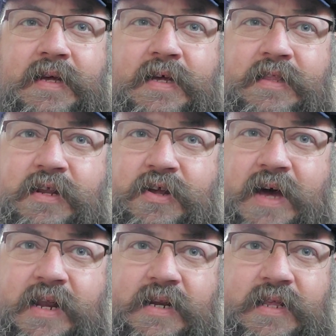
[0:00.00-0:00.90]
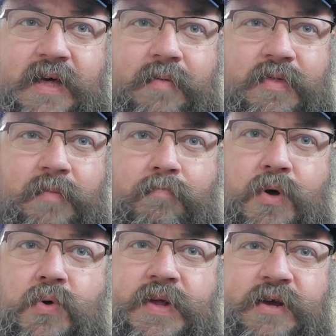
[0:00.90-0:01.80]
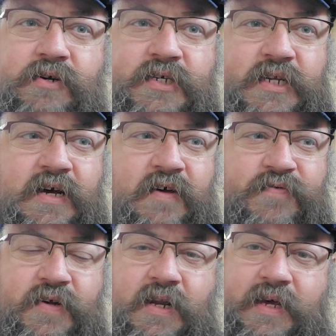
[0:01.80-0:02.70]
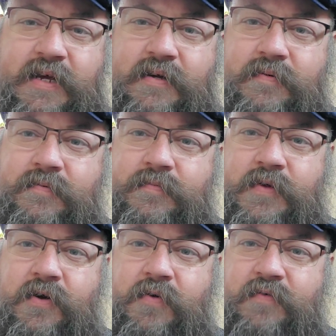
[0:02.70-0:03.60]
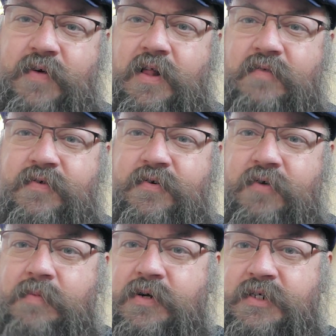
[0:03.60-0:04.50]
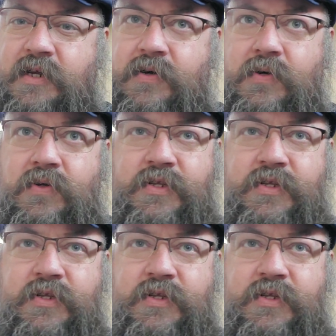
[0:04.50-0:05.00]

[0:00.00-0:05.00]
then you got into the moodier stuff on like Revolver and Rubber Soul.